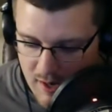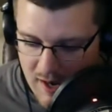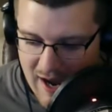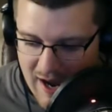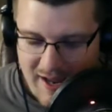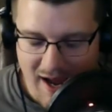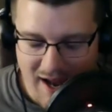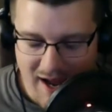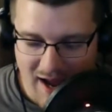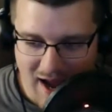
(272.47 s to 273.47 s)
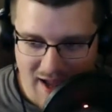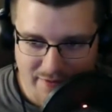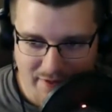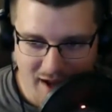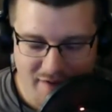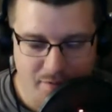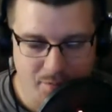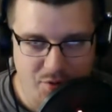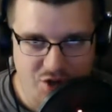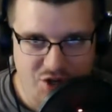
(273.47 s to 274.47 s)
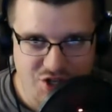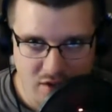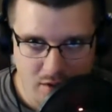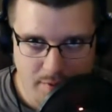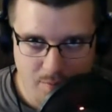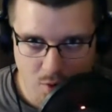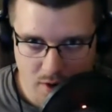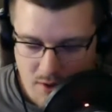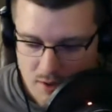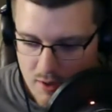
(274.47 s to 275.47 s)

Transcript: I kind of appreciate it a little bit more.